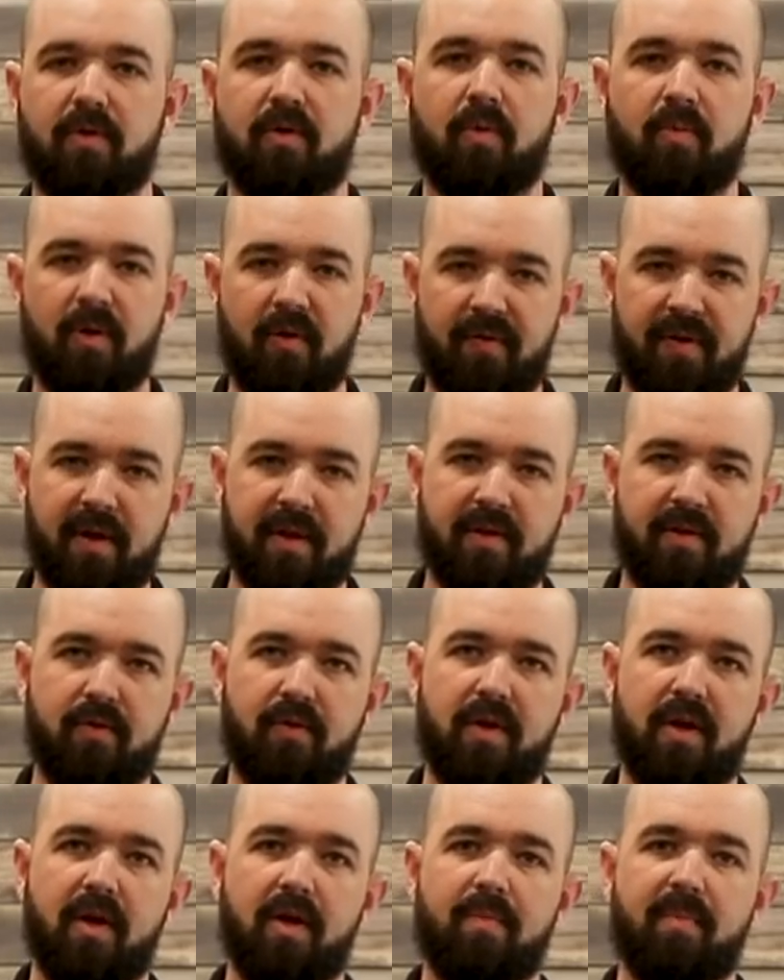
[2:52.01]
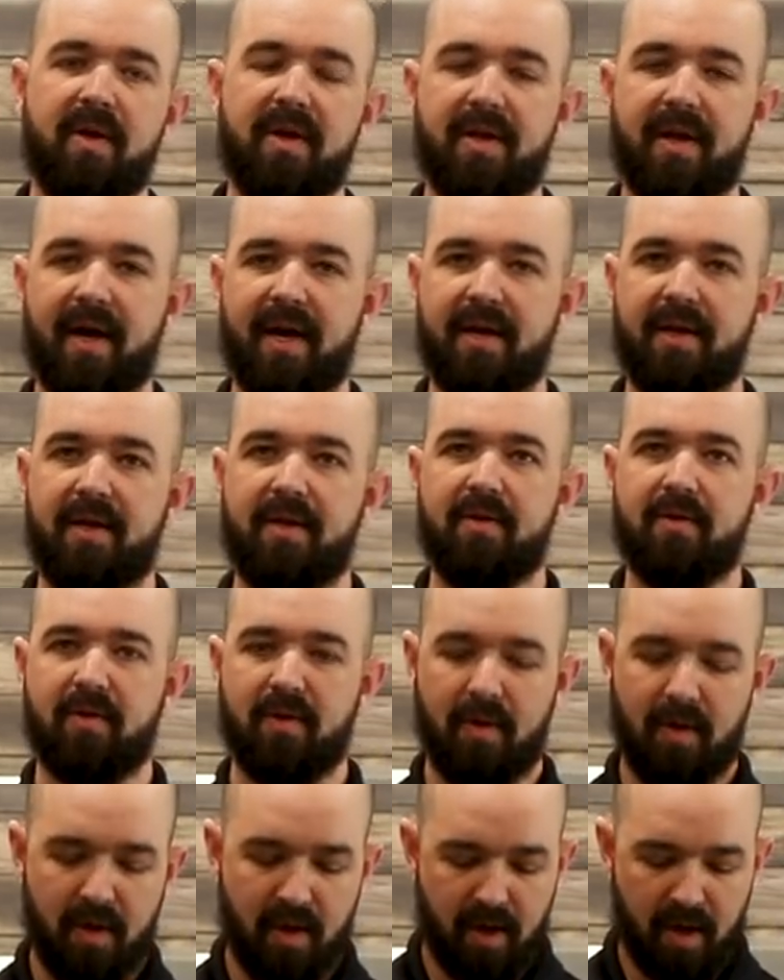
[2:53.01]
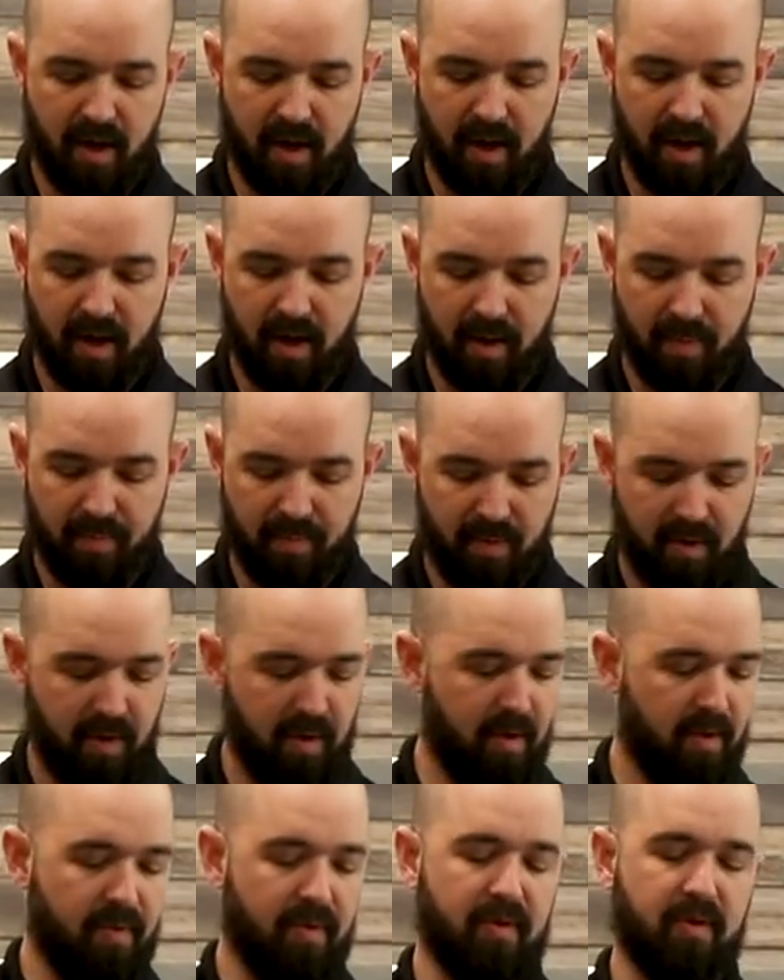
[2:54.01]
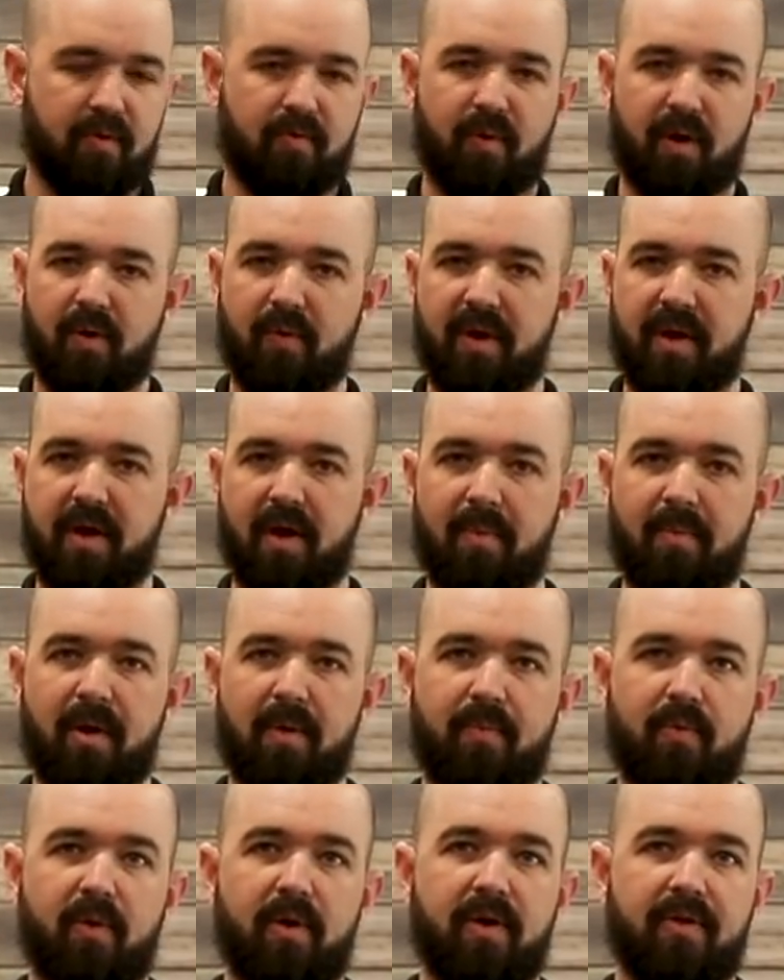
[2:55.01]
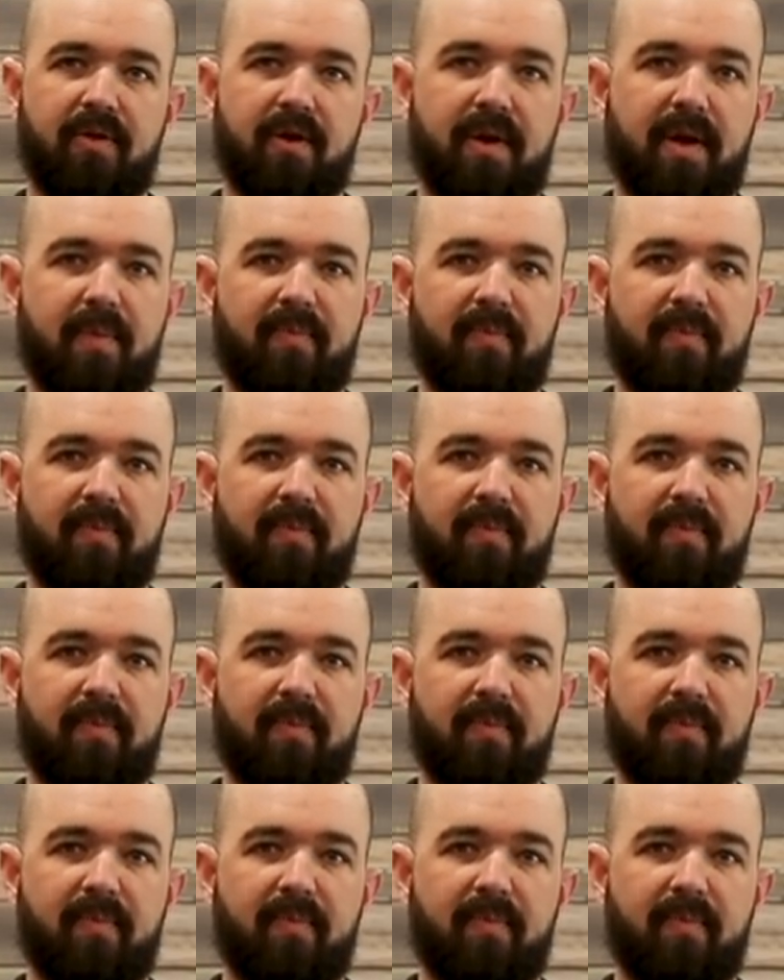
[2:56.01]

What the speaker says: So moving into the mid-90s, this is where we come up with an